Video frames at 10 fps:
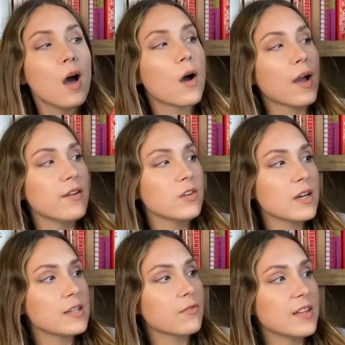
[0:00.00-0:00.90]
Okay, if you
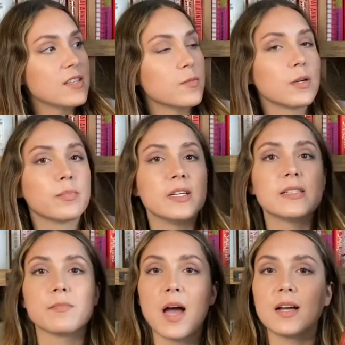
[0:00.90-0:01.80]
guys have read this book, please,
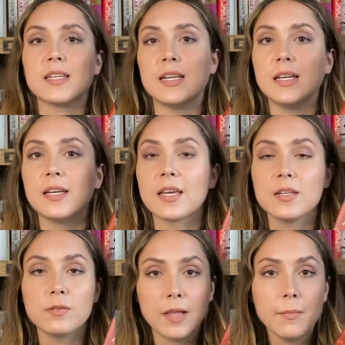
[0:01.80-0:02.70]
I'm not kidding, can
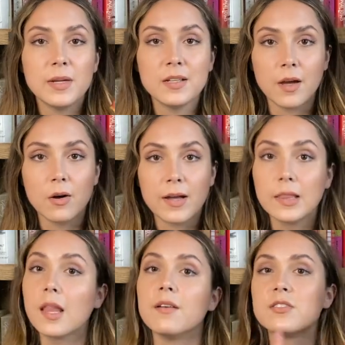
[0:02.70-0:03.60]
you let me know? I'd
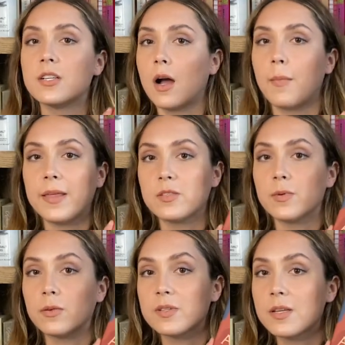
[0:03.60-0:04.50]
love to talk about this
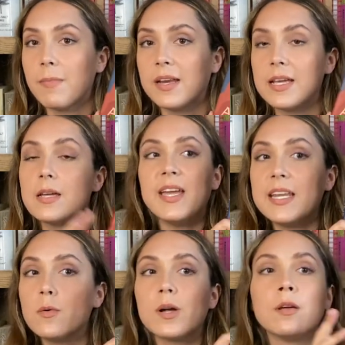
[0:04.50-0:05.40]
book with somebody.
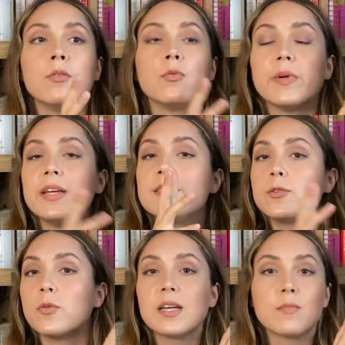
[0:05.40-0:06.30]
Anyone who reads
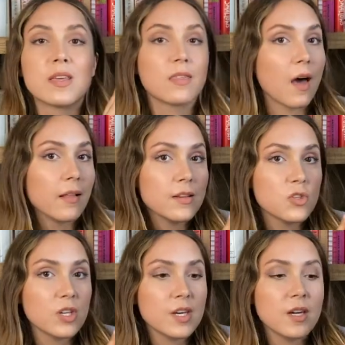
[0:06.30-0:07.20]
Greek
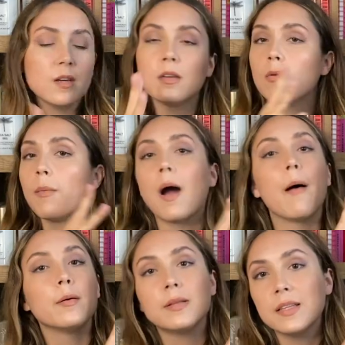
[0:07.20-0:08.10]
mythology, you will
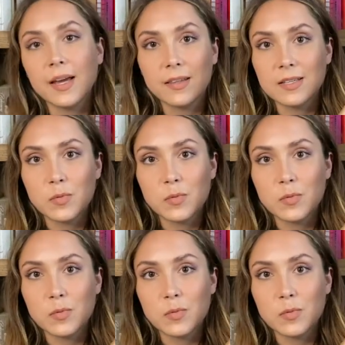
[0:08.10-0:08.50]
probably like this